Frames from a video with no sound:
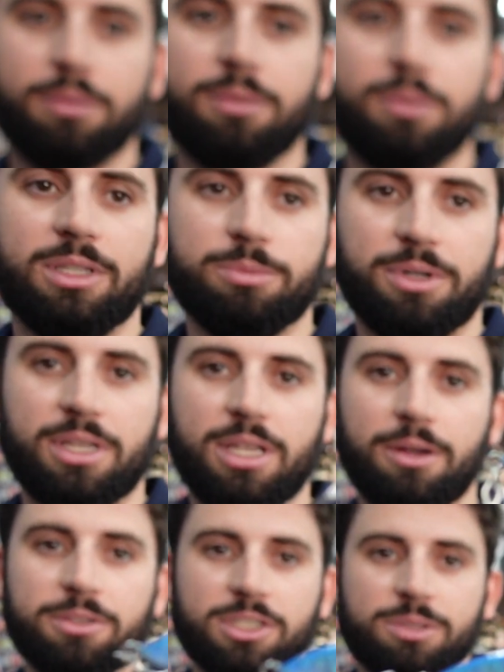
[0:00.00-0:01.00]
This one
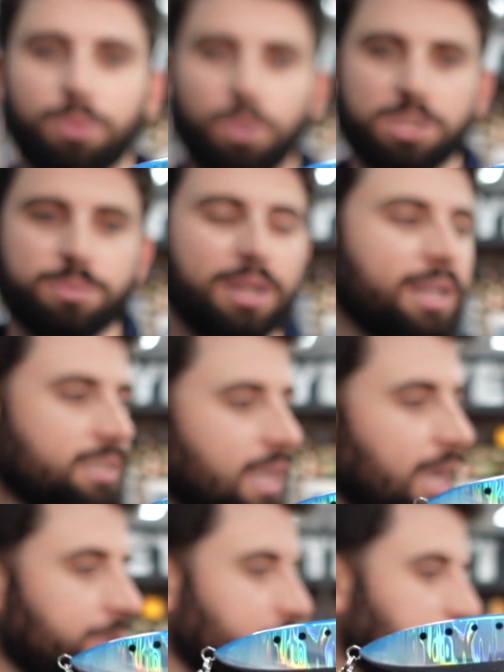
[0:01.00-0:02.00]
here is the smallest one, that's
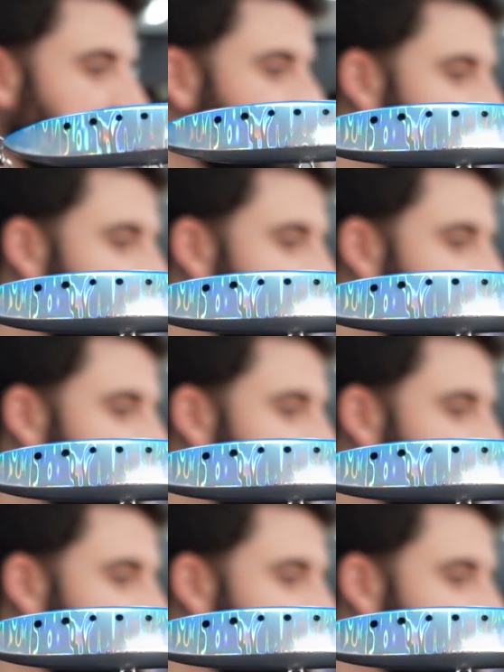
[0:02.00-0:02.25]
100mm,